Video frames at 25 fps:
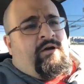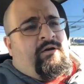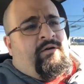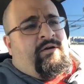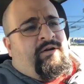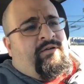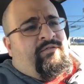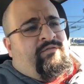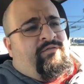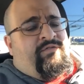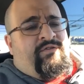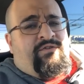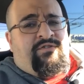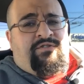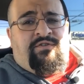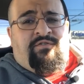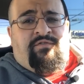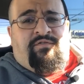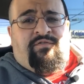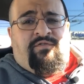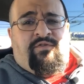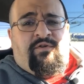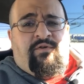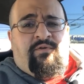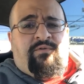All right, fishy
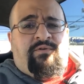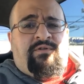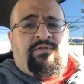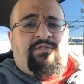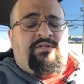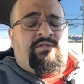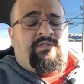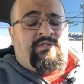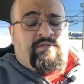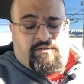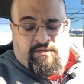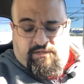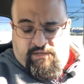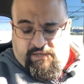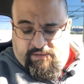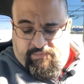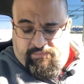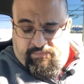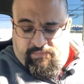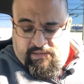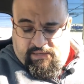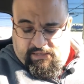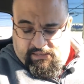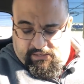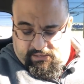folks, I
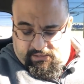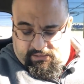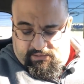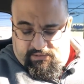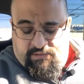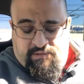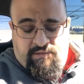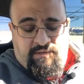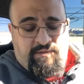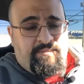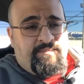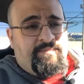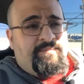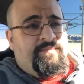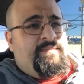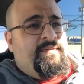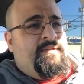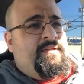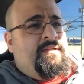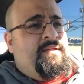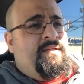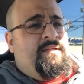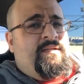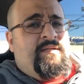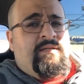made it.
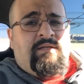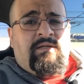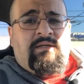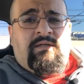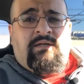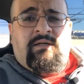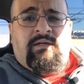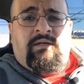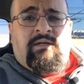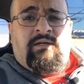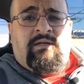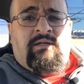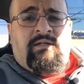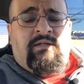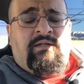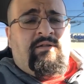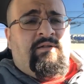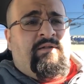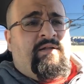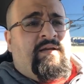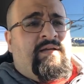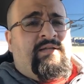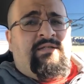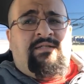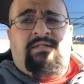A
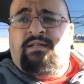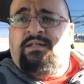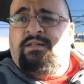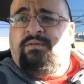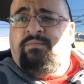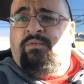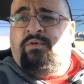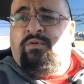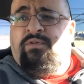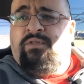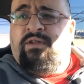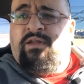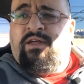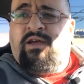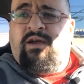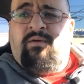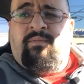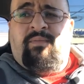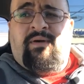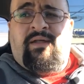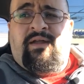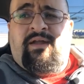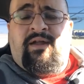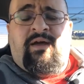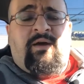little more than an hour,
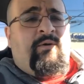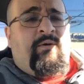about an